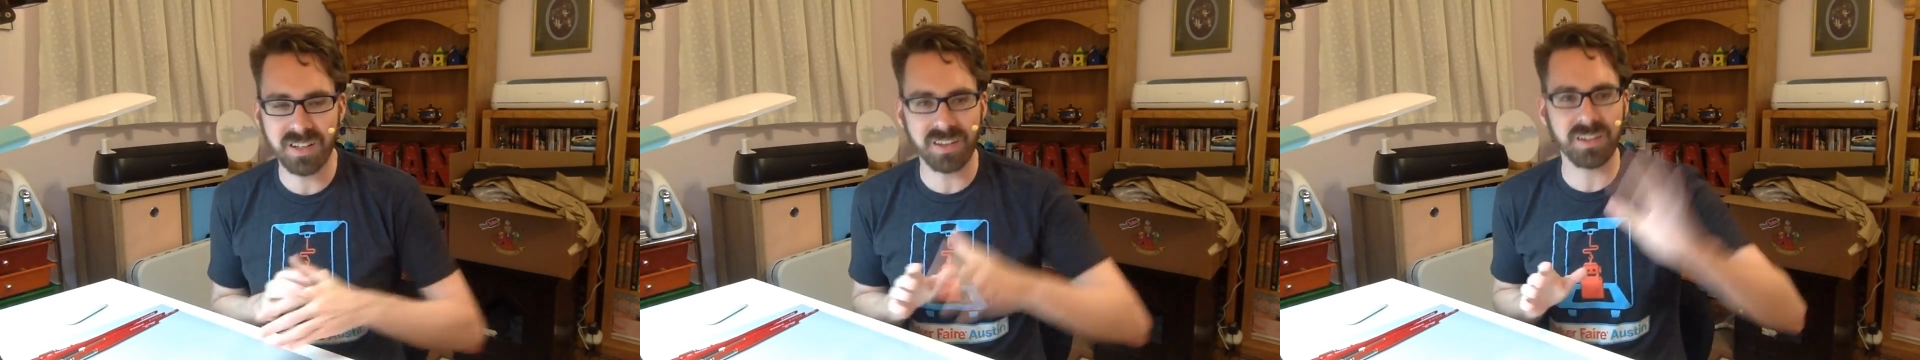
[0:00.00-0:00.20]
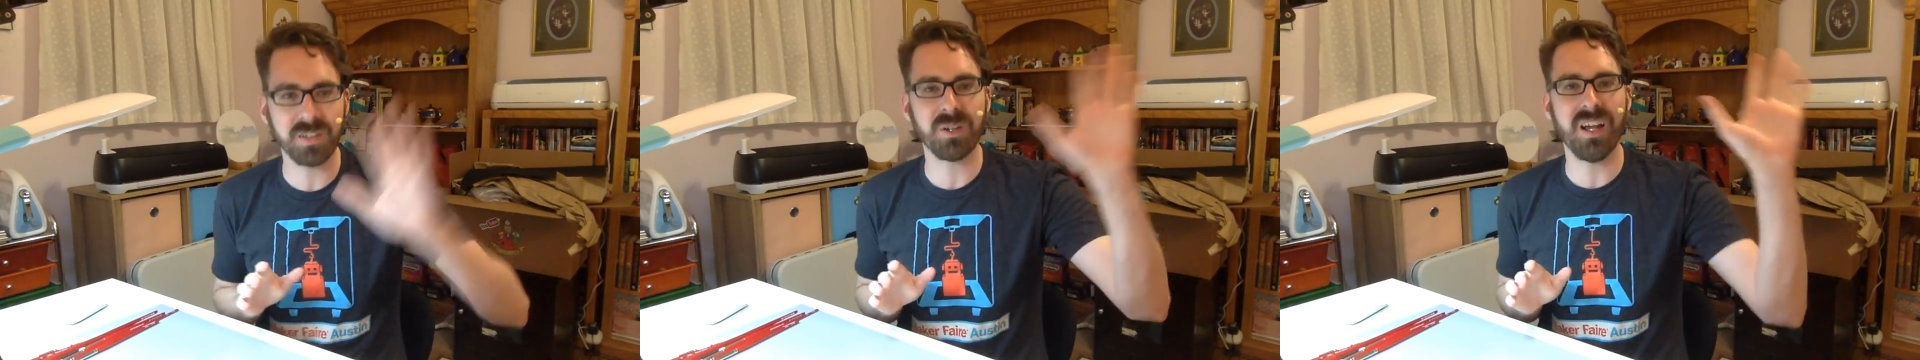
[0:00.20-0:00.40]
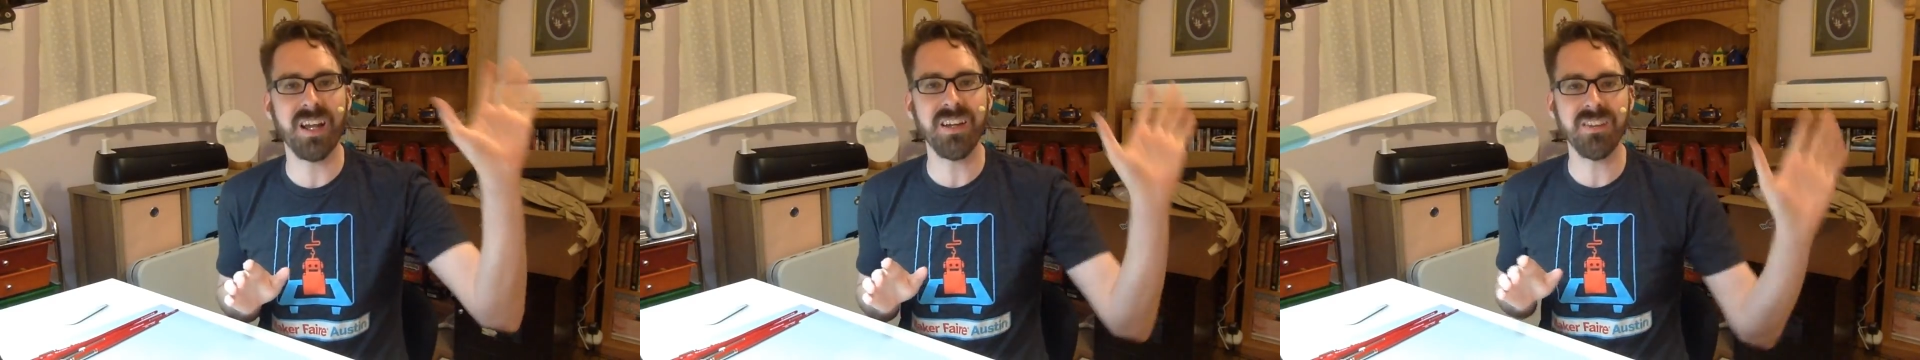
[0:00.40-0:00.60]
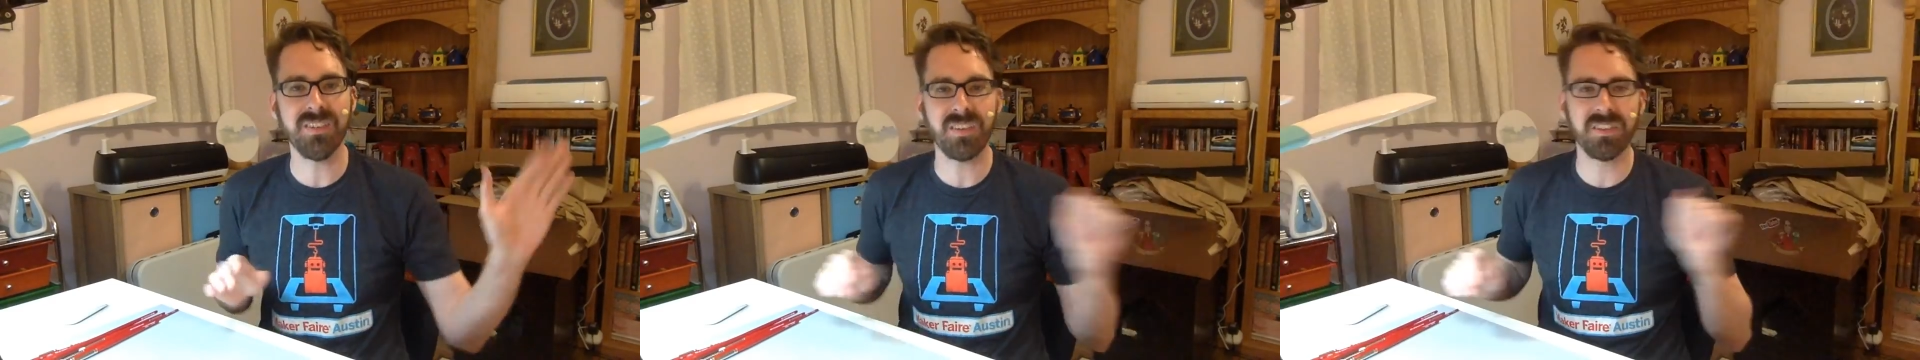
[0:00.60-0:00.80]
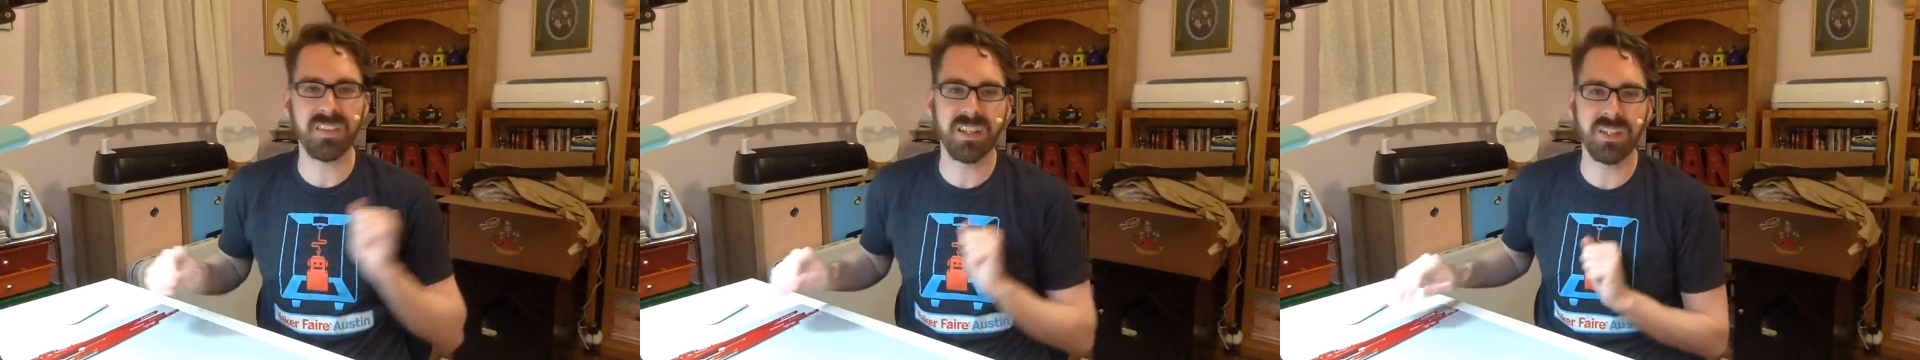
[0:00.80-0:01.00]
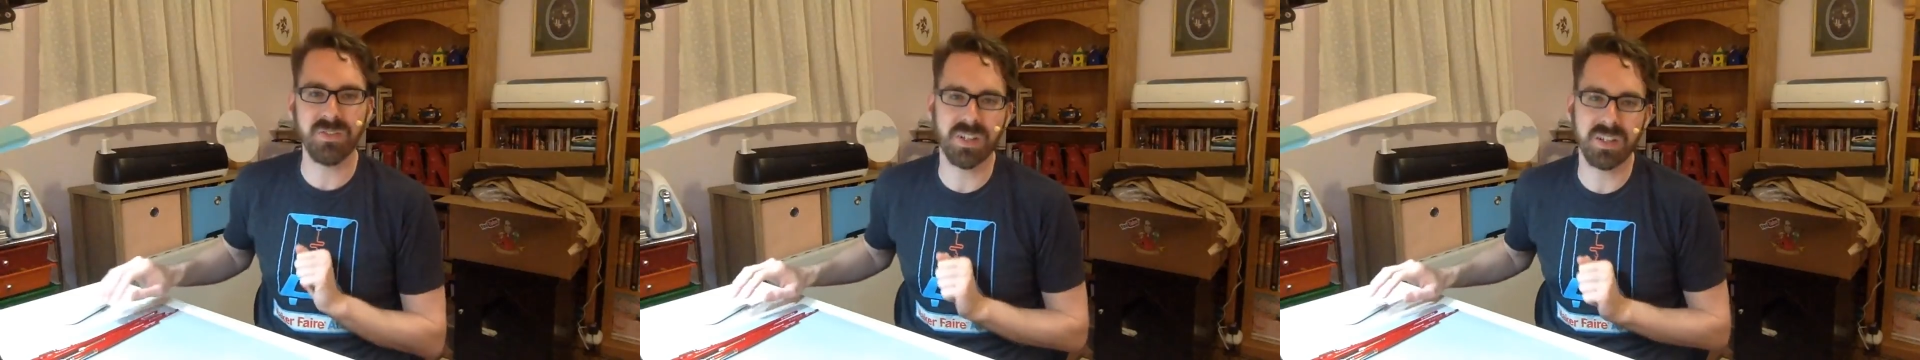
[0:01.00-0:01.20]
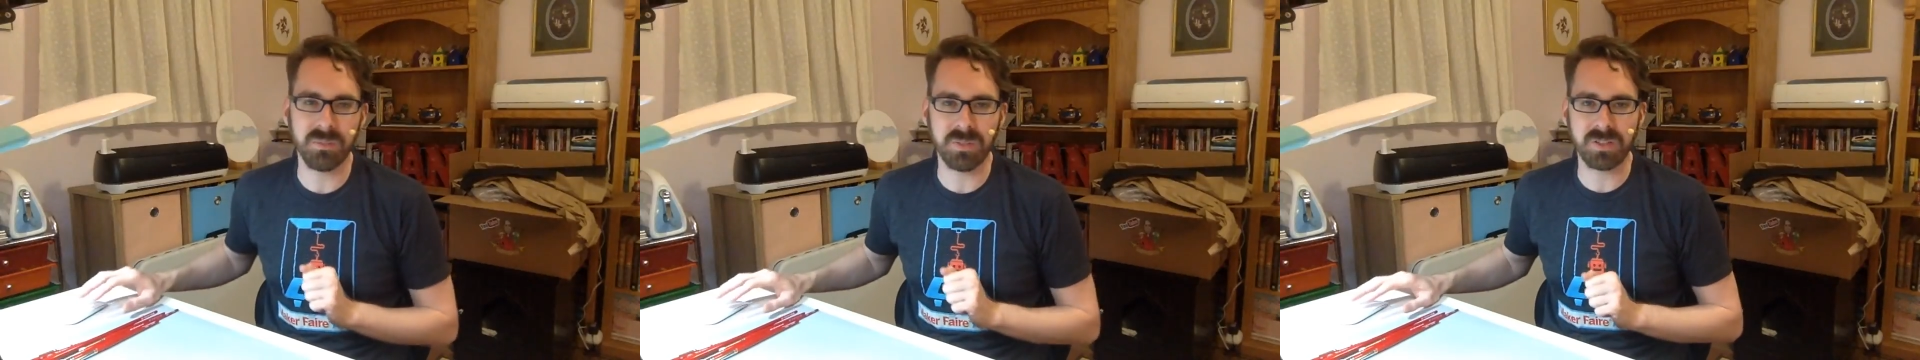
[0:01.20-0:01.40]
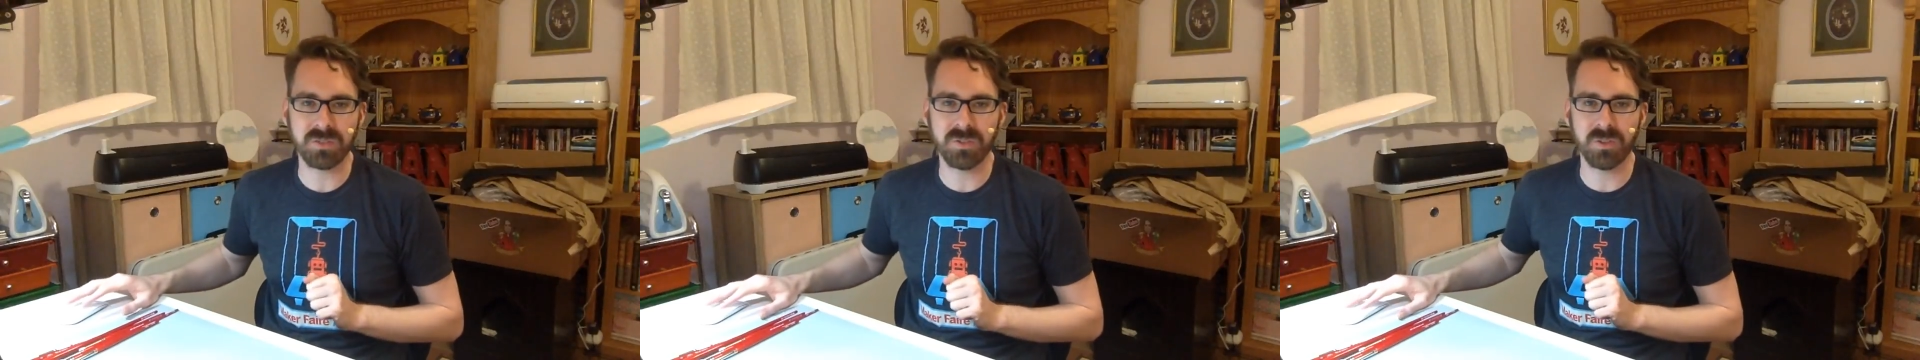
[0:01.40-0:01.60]
Hello, guys. Thank you very
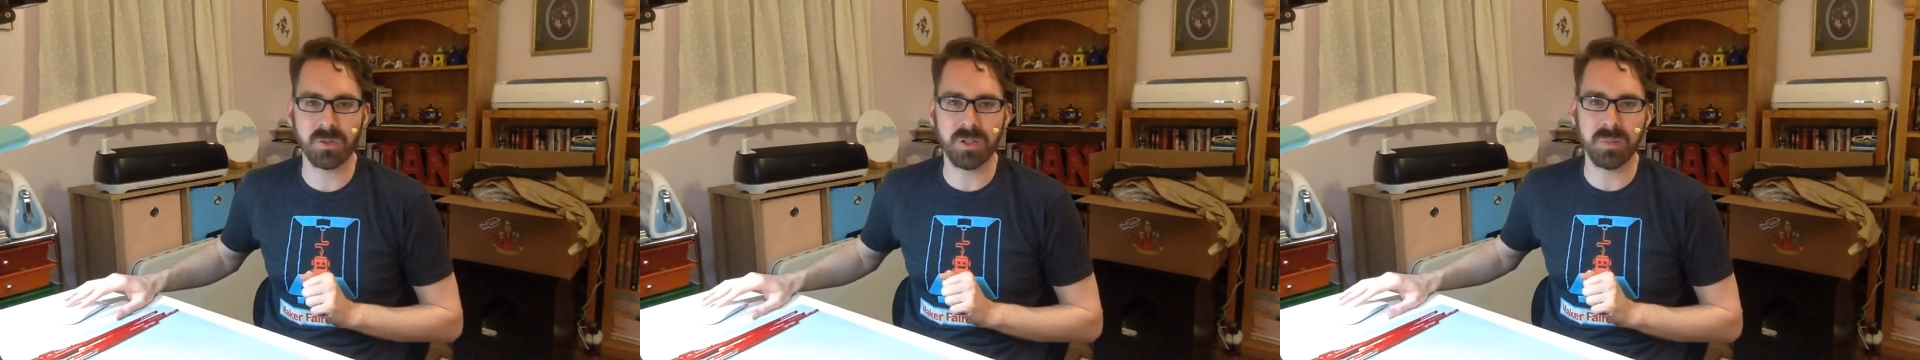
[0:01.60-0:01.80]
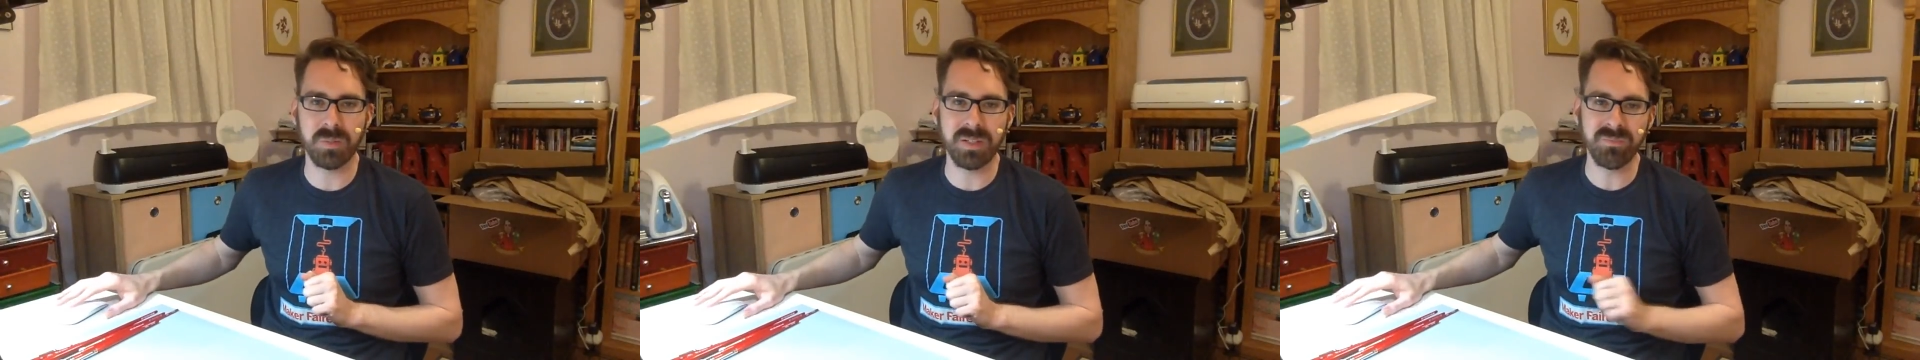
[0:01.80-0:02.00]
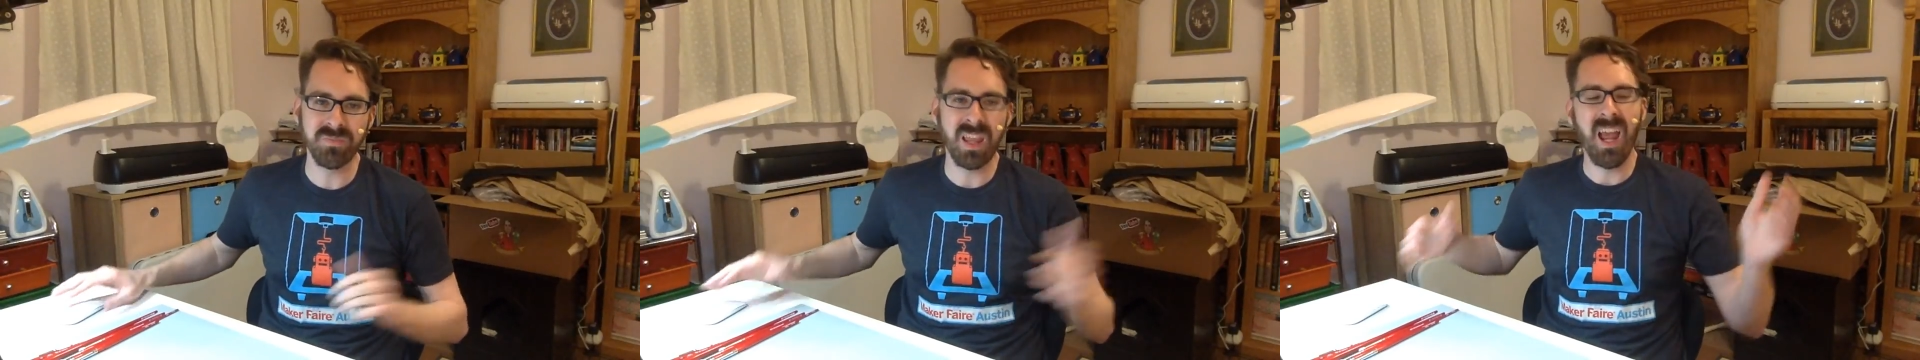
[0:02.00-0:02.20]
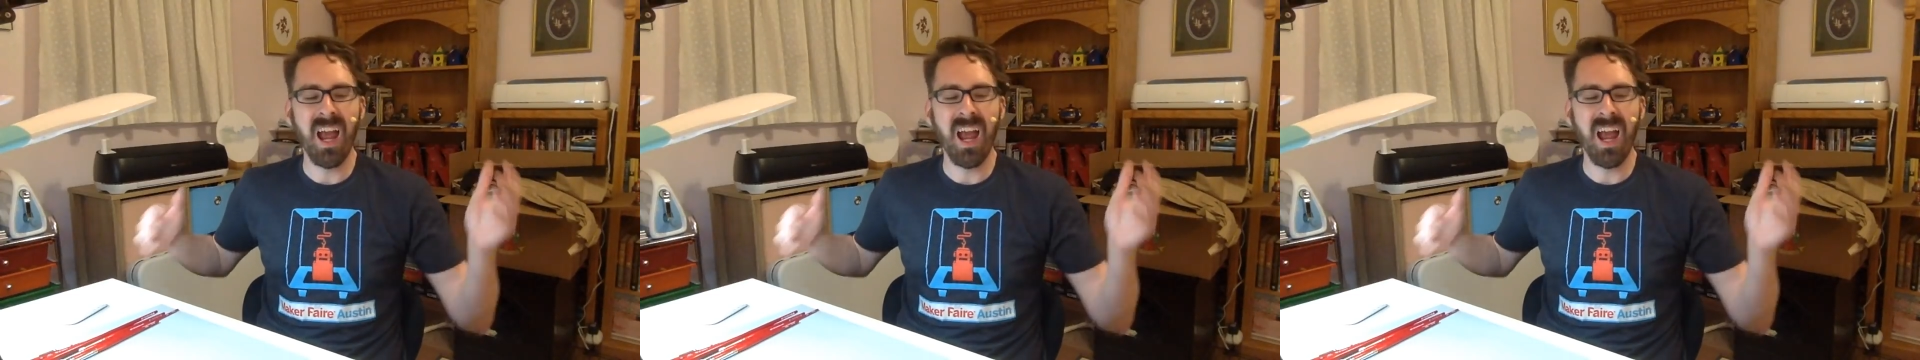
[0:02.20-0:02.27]
much for joining me.